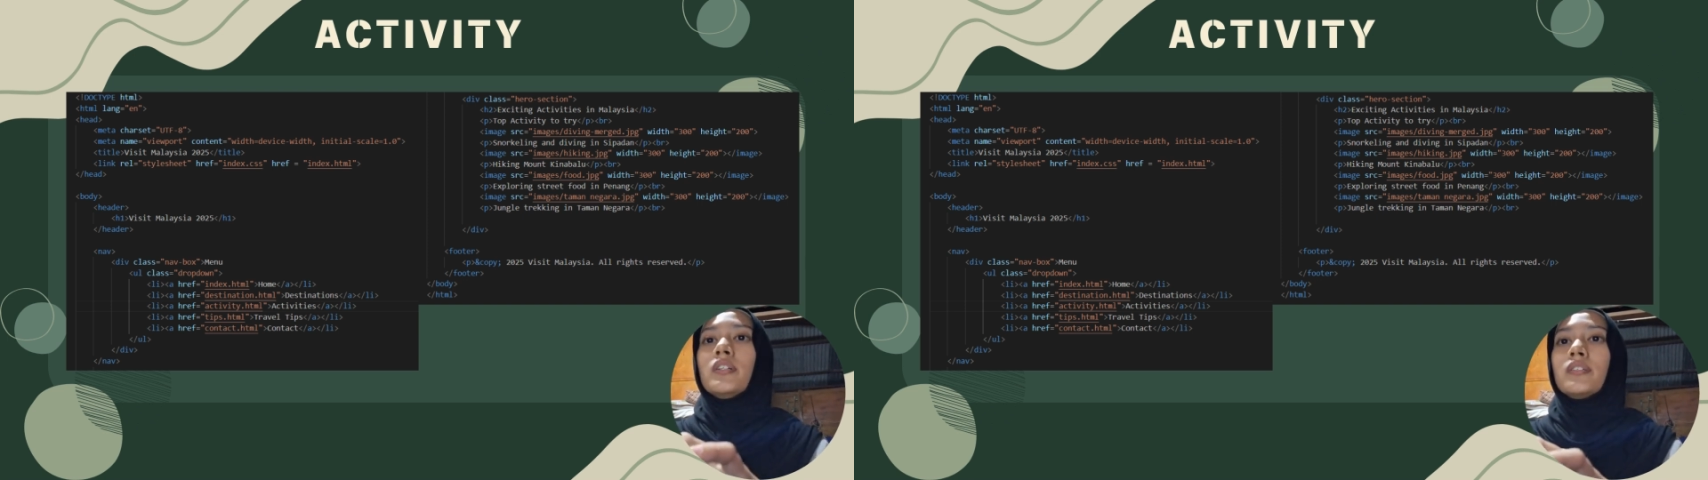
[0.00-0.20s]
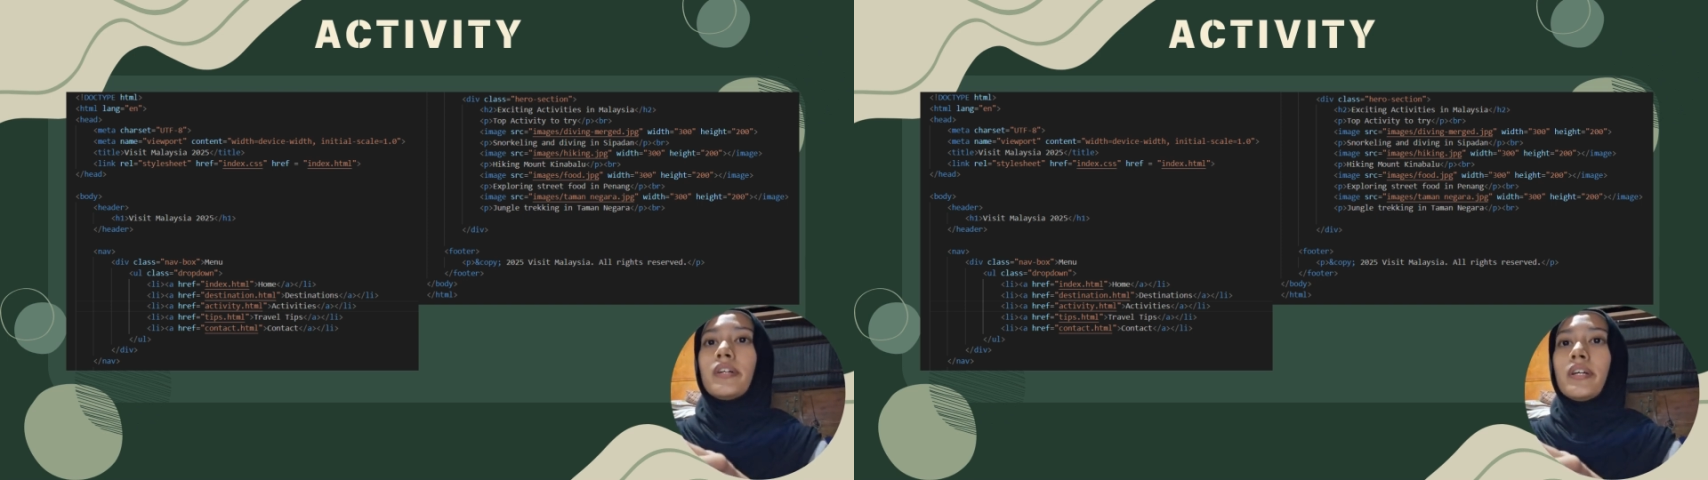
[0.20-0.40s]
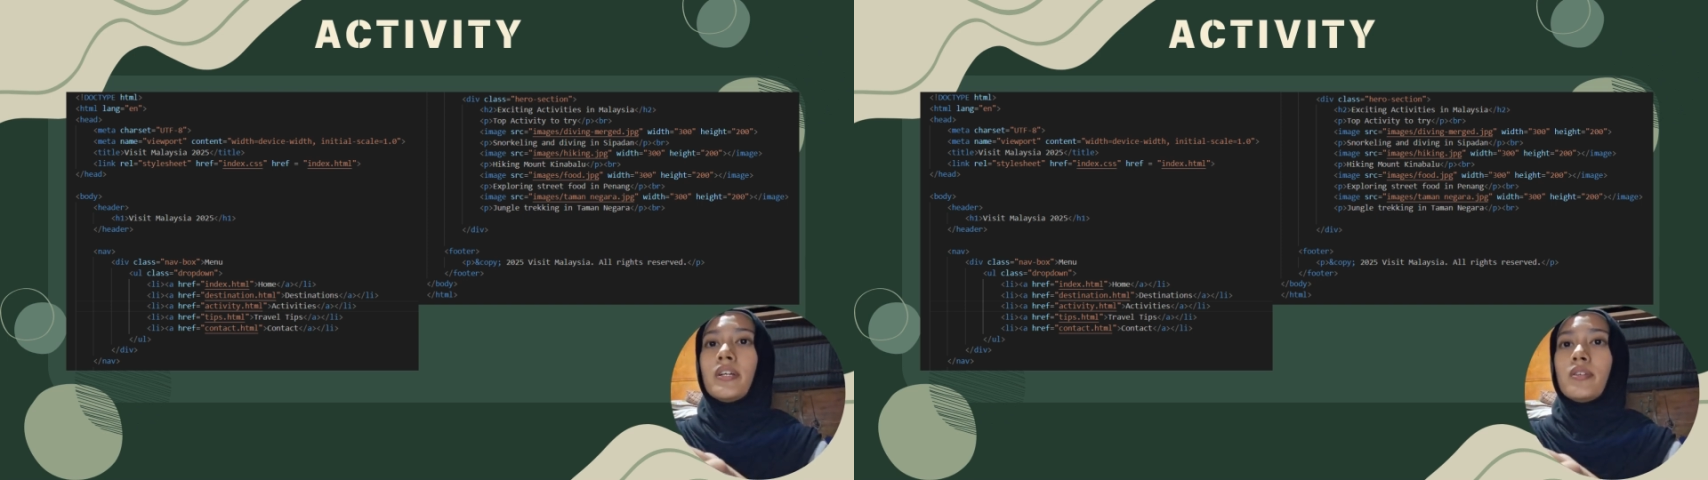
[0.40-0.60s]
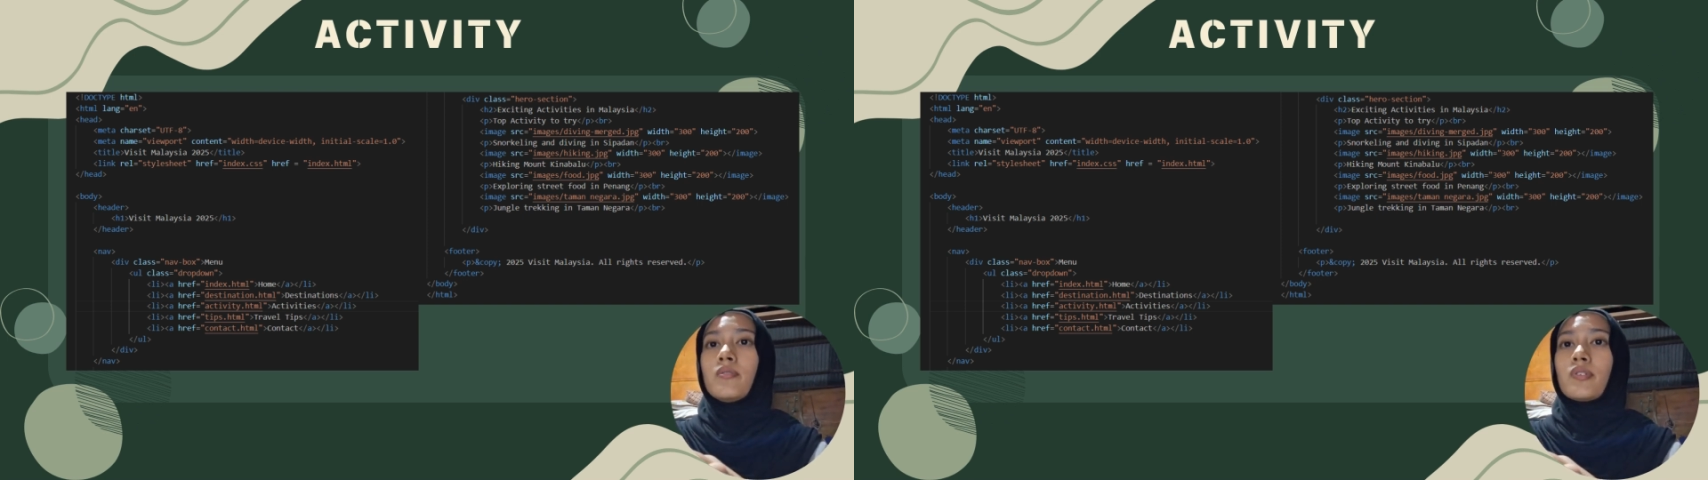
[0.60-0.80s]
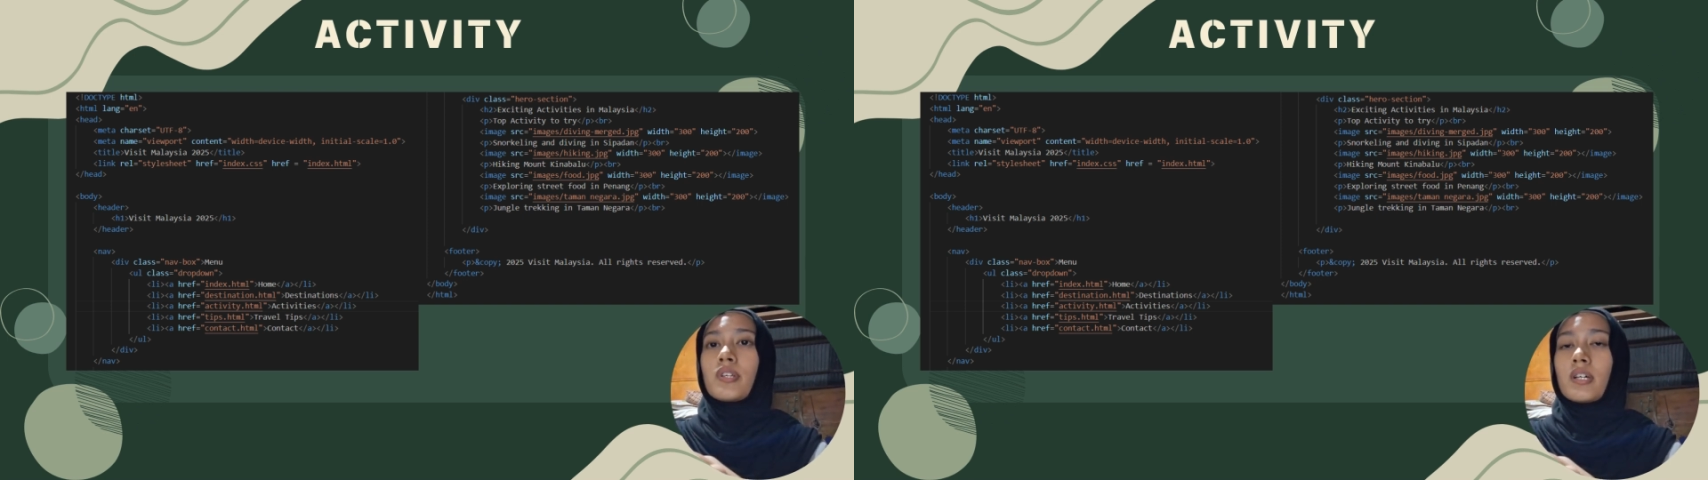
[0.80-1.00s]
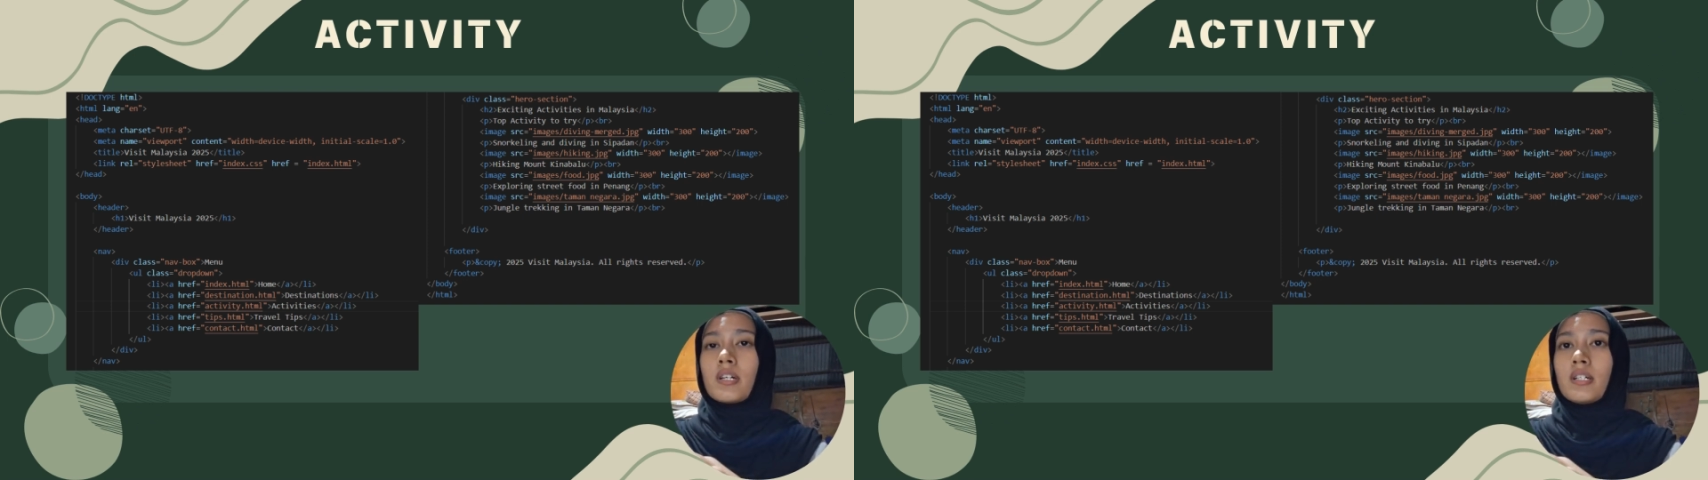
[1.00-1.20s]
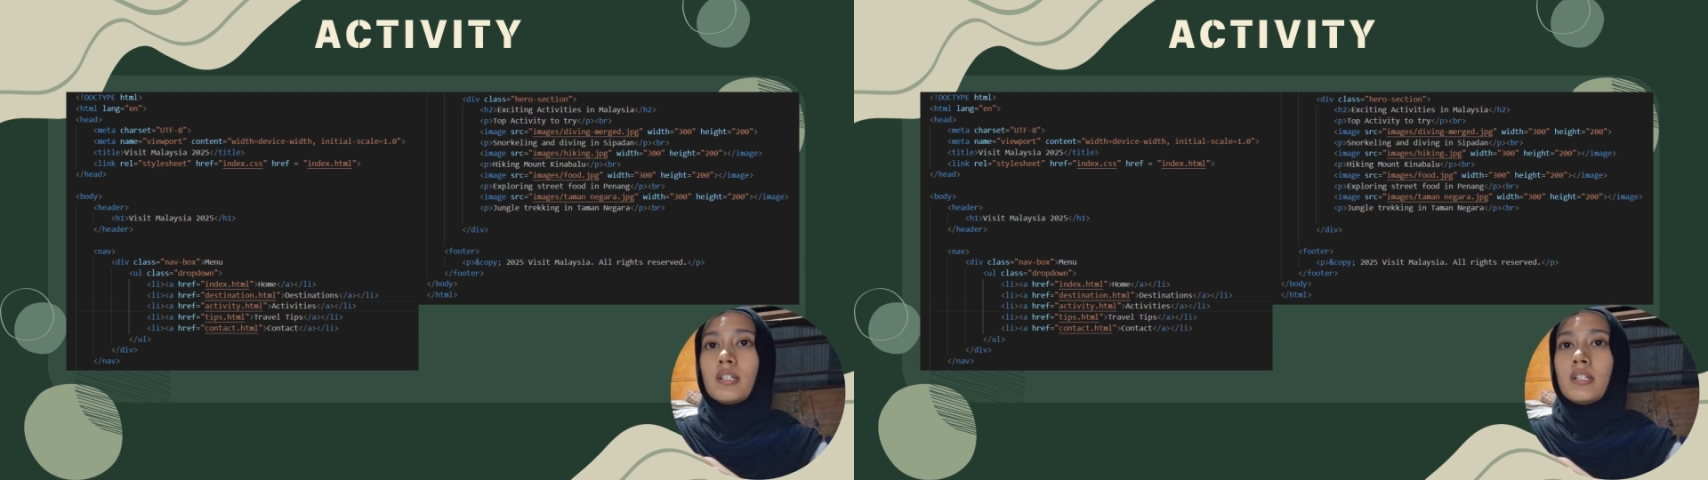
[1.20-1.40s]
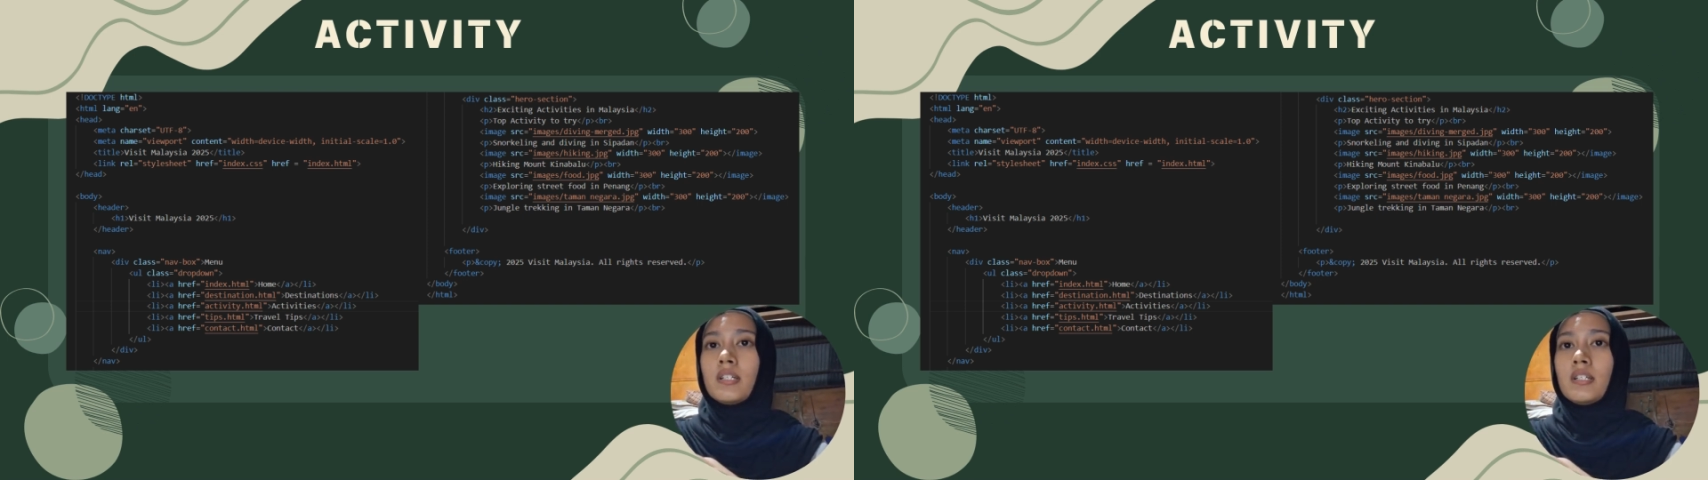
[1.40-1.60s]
created using a